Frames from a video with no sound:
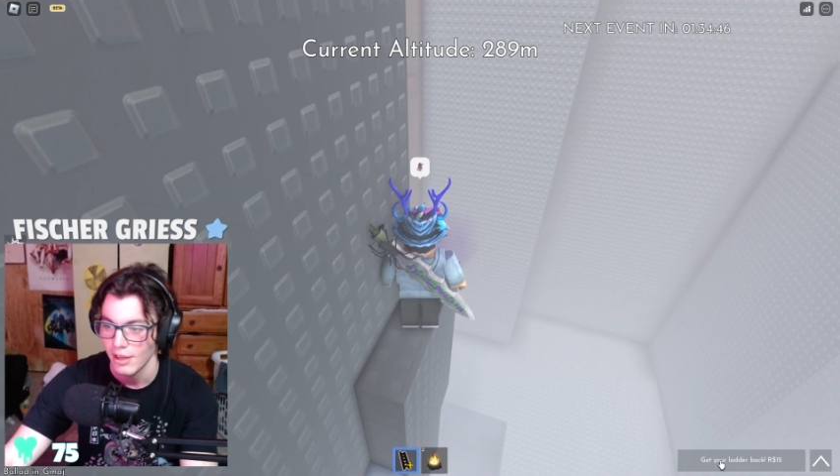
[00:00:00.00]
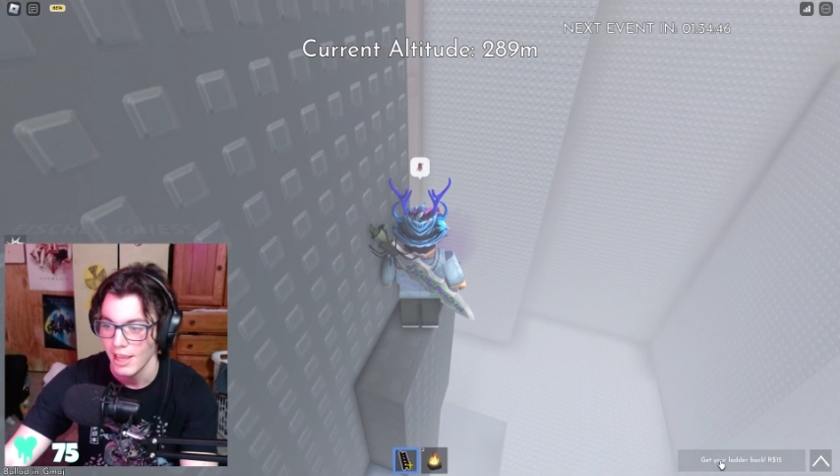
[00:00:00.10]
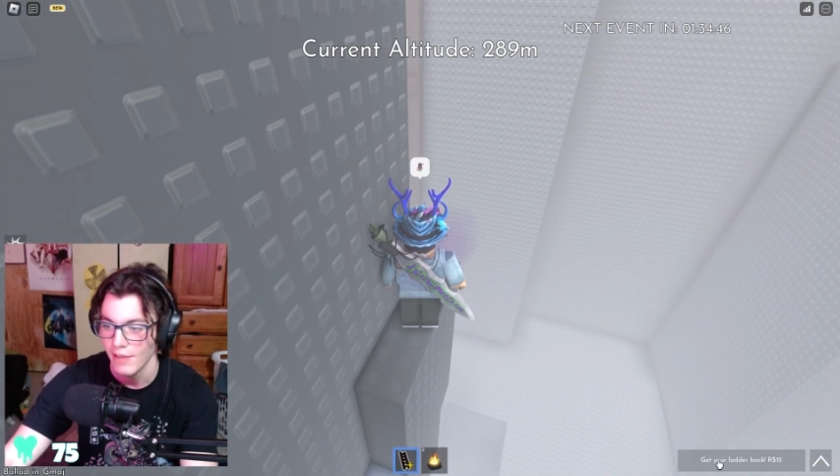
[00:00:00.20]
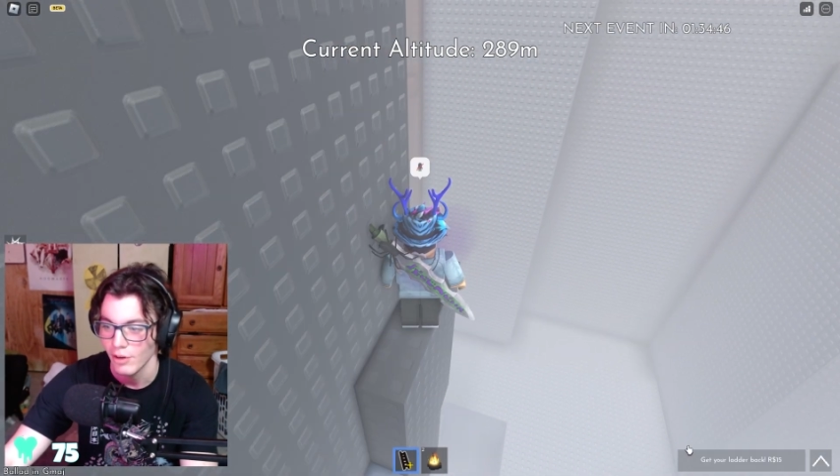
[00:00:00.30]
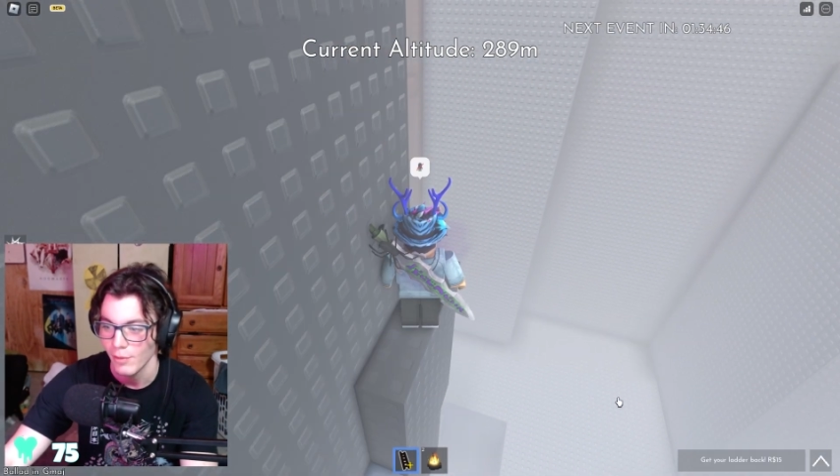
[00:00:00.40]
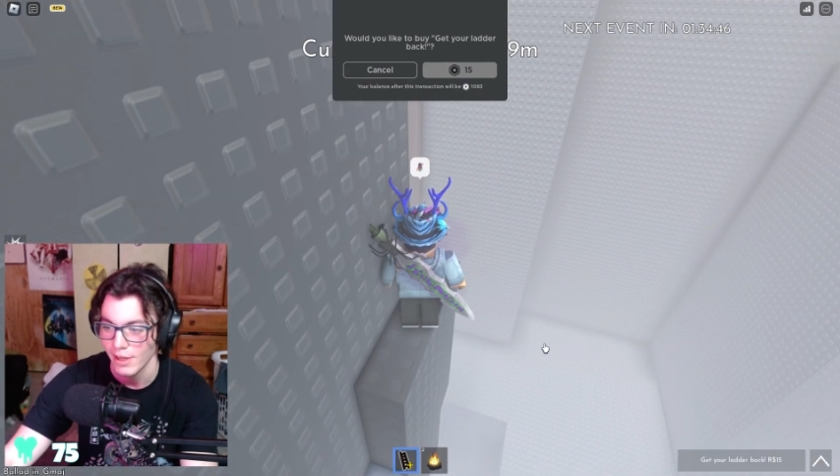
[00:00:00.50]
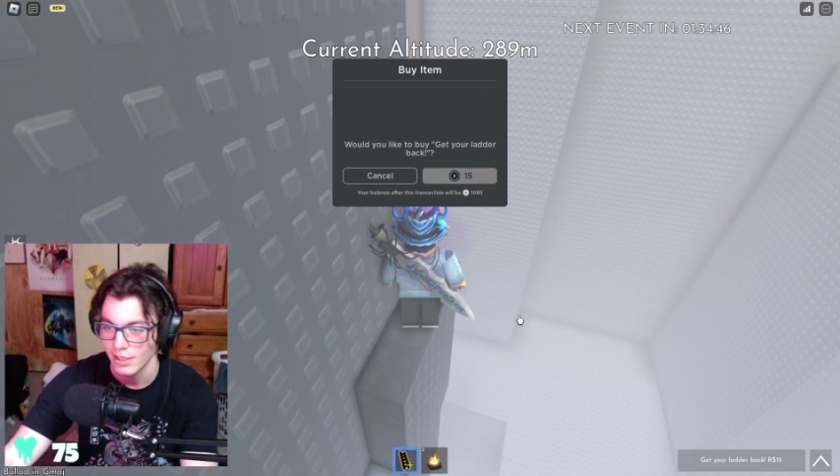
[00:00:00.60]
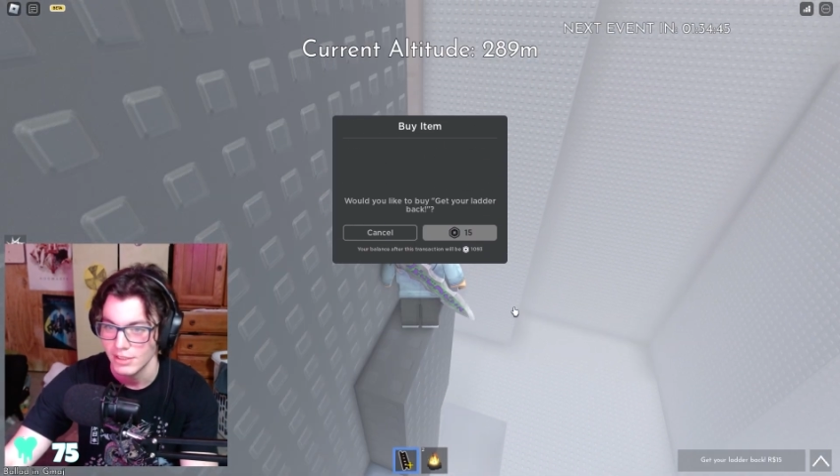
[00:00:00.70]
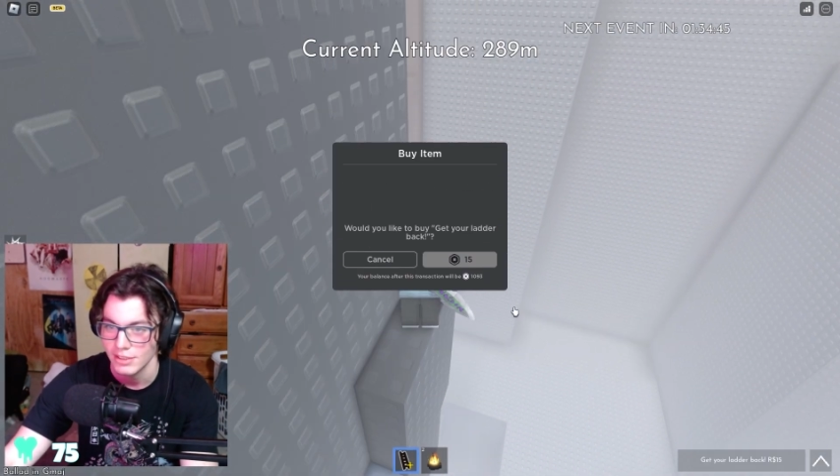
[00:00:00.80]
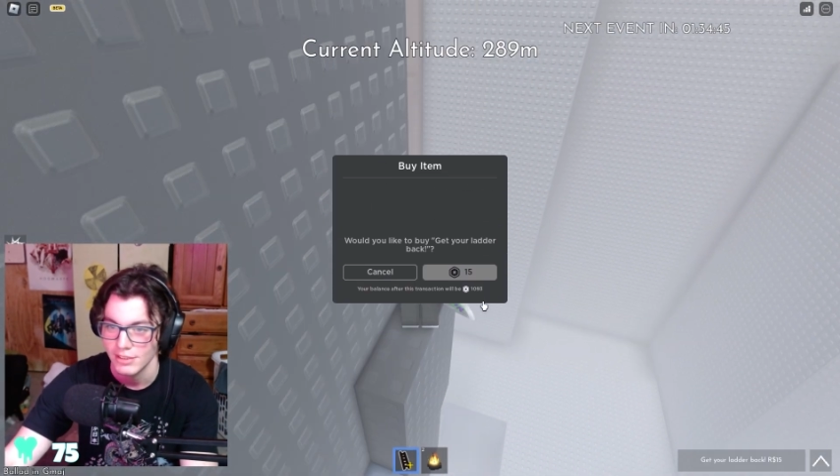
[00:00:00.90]
I have
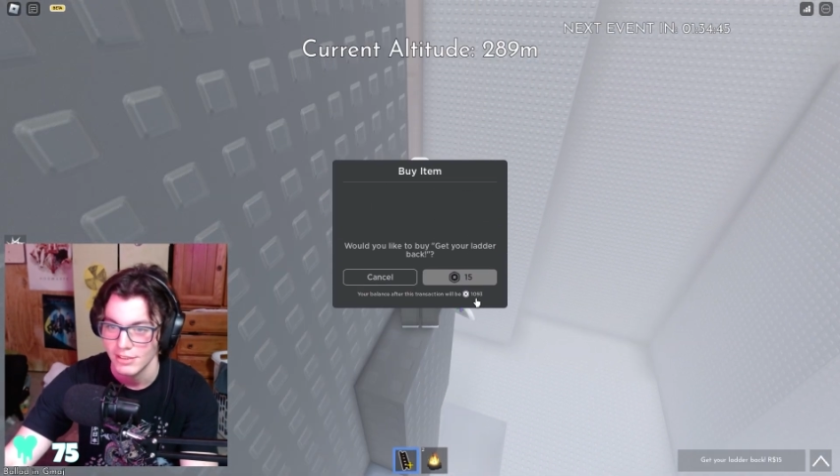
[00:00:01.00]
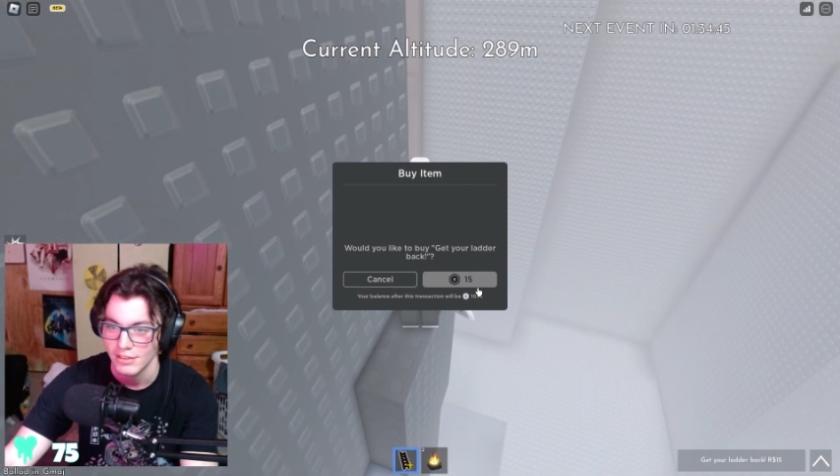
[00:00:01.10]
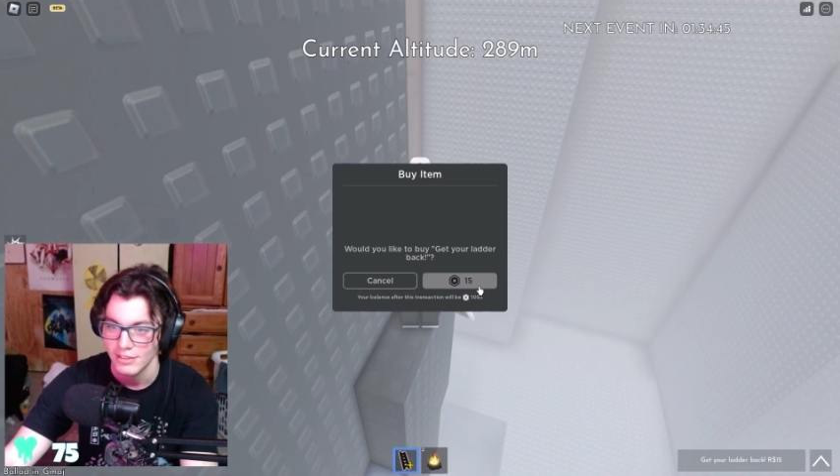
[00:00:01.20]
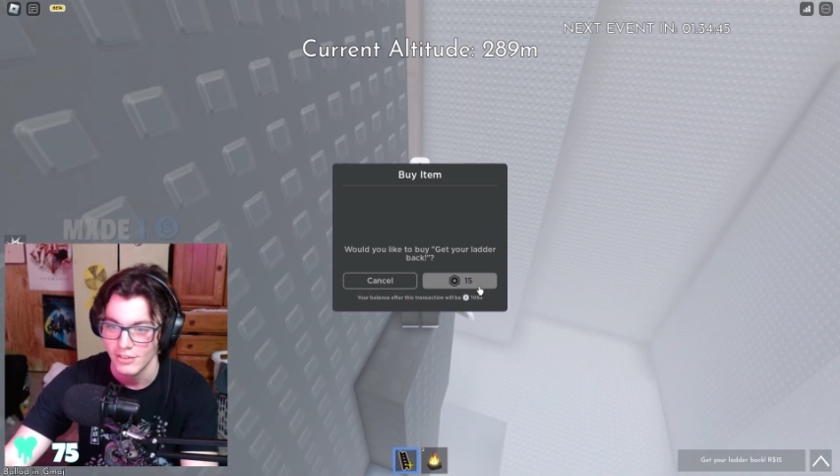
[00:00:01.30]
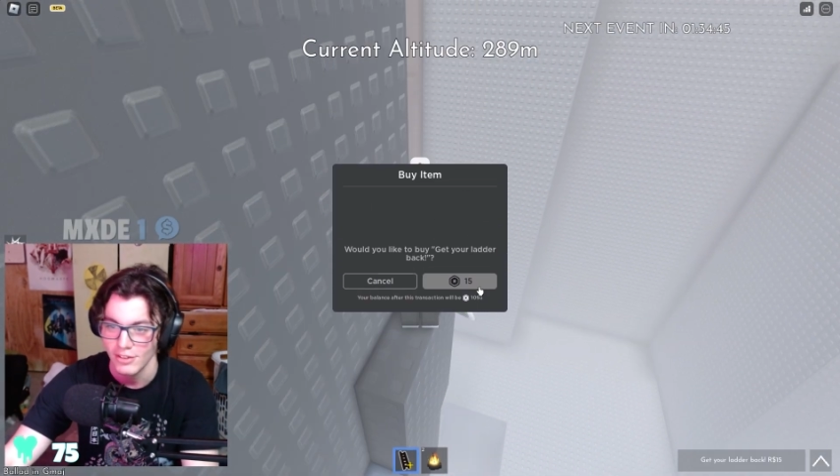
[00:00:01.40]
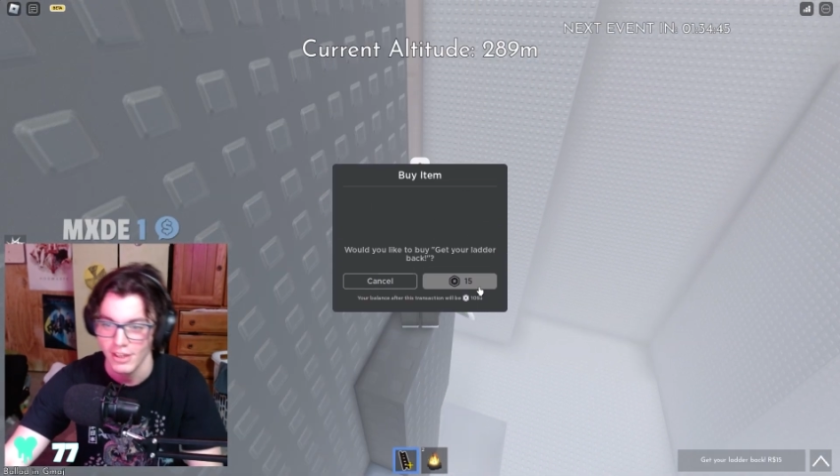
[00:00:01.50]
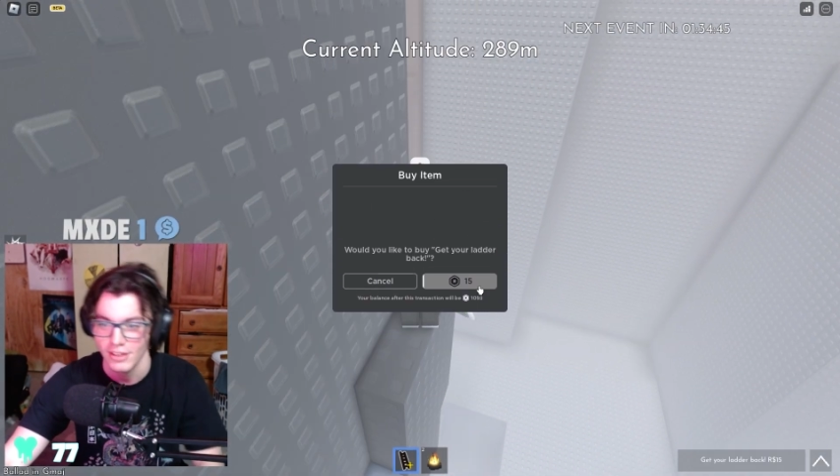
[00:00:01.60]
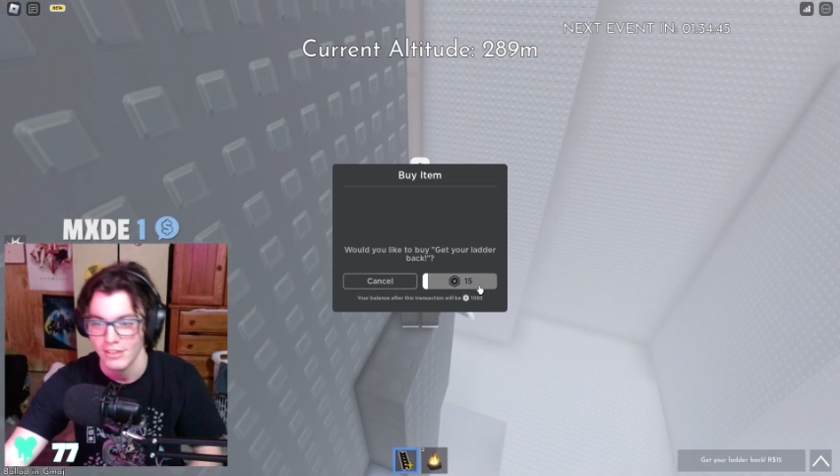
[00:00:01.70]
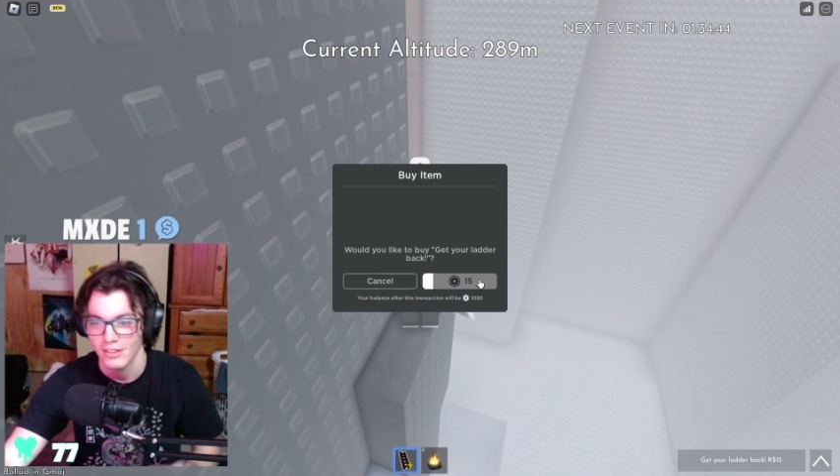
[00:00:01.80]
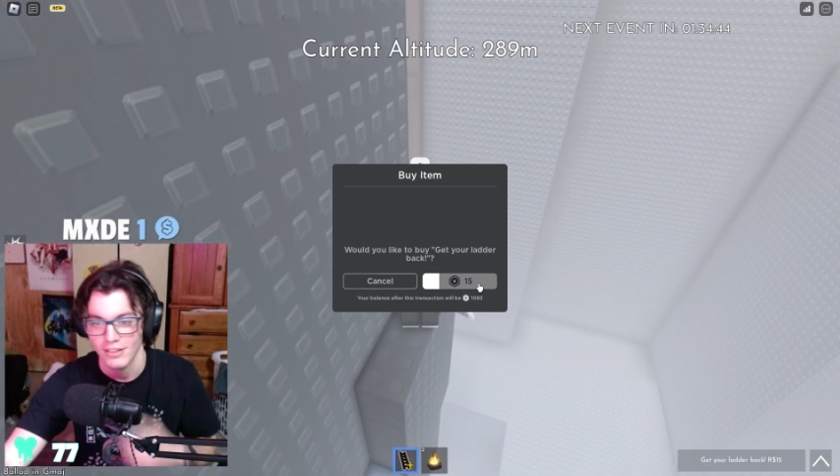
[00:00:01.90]
Robux. It's okay.
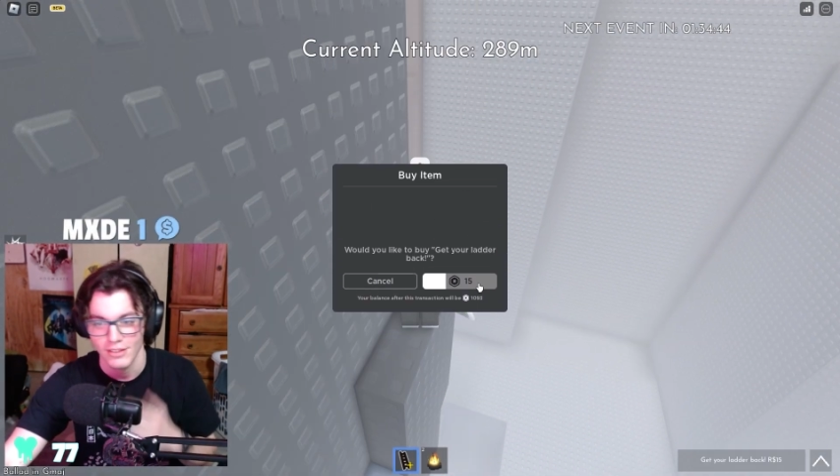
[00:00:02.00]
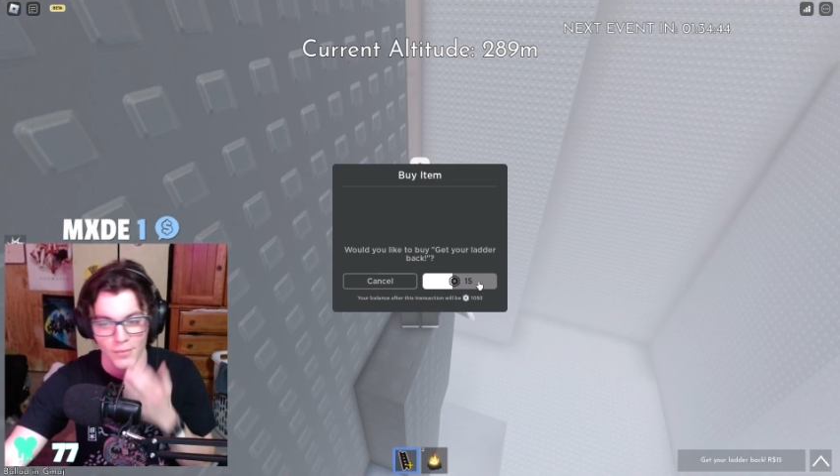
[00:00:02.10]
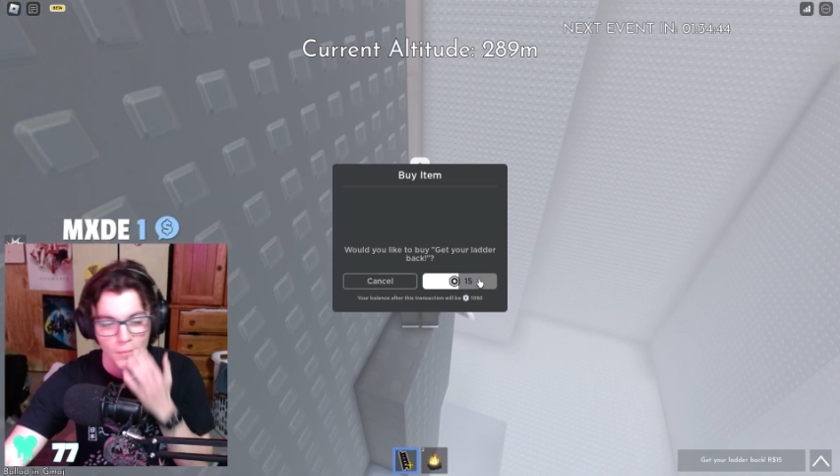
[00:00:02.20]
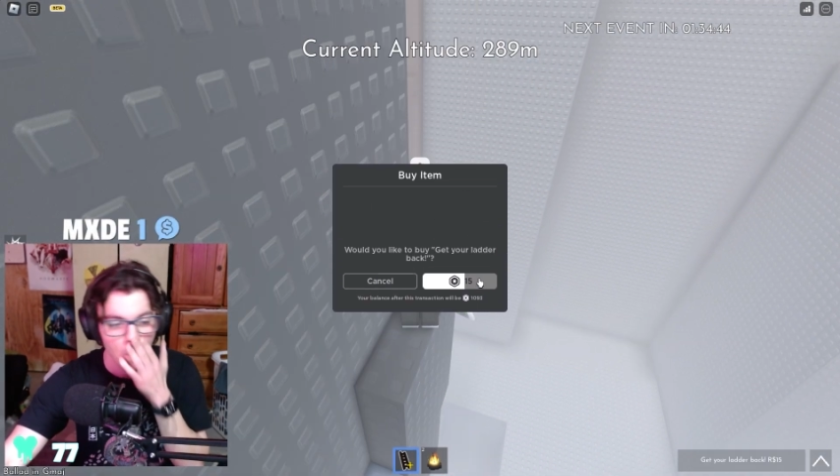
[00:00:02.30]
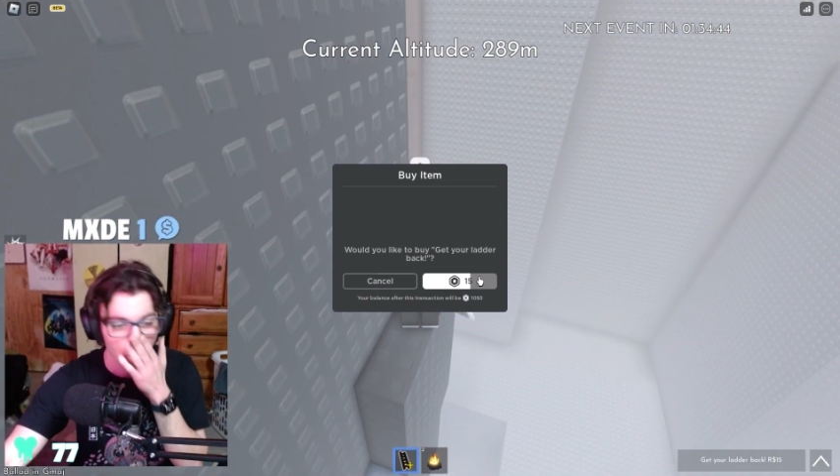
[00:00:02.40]
Oh, or that.